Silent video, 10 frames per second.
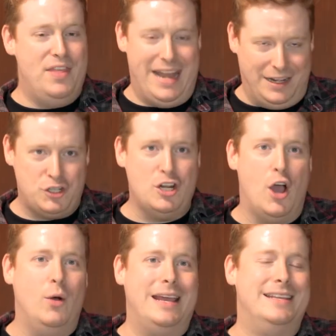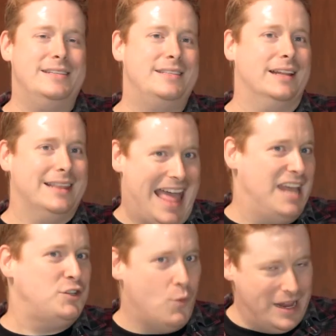The next show is the
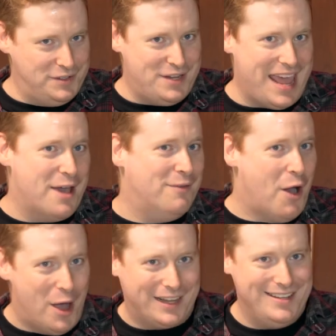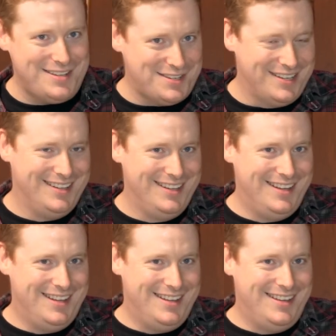last Wednesday of August.
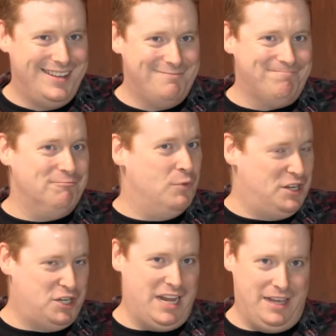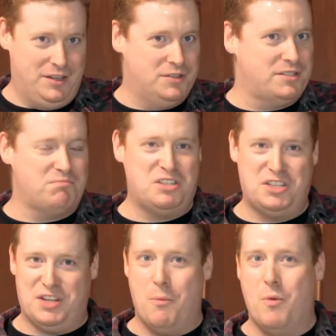Okay. Which is
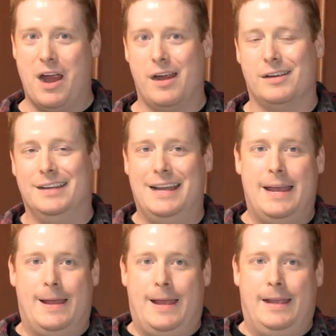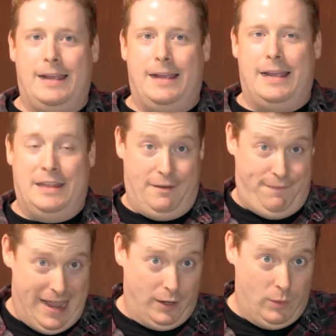somewhere in the
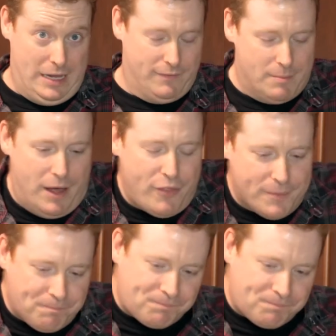final week of the month.